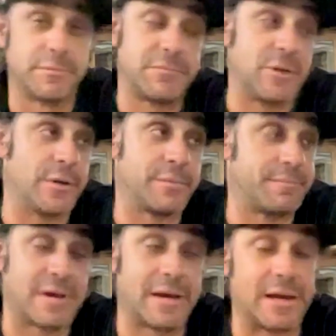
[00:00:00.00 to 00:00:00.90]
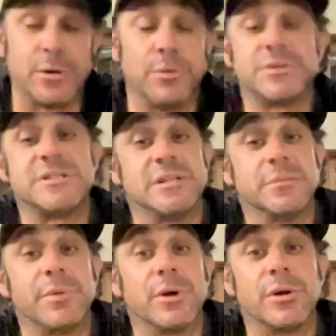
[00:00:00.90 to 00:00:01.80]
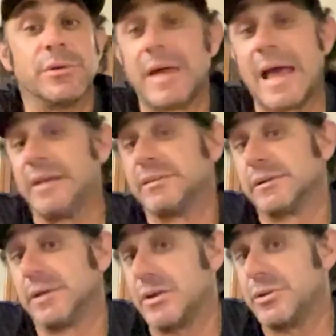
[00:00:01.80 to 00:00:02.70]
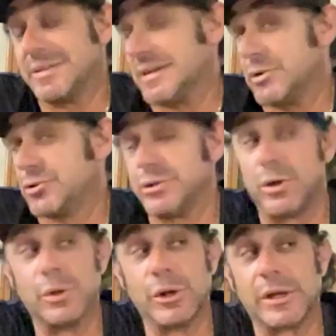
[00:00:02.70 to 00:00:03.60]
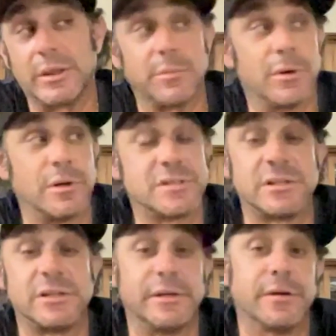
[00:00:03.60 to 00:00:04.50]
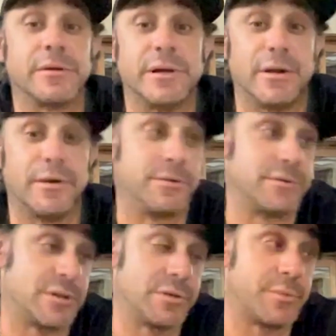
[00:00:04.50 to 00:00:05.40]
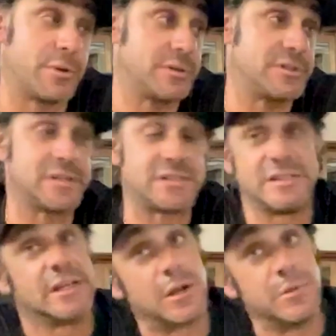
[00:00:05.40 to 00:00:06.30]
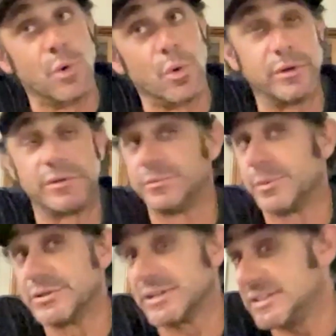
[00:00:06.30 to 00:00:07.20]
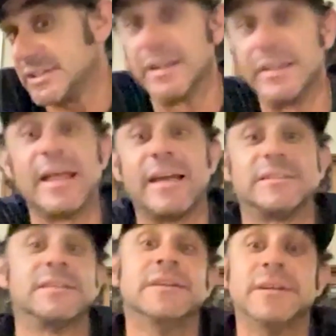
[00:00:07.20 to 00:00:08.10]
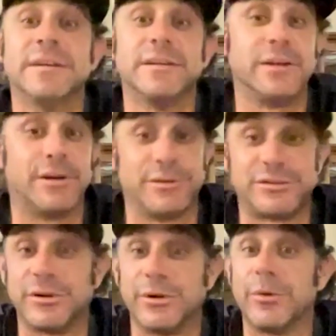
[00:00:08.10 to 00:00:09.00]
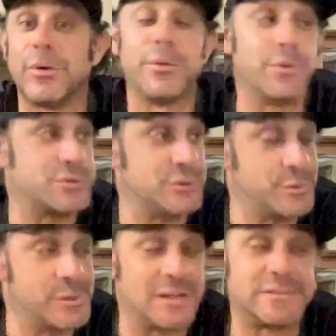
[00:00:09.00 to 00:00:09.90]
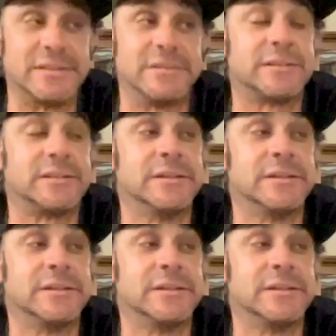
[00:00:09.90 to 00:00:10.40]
you know, I don't see the bird as, I intentionally don't look at the bird as clear, and there's other birds that I see the gun more, and there's birds I see the gun less, so all those nuances.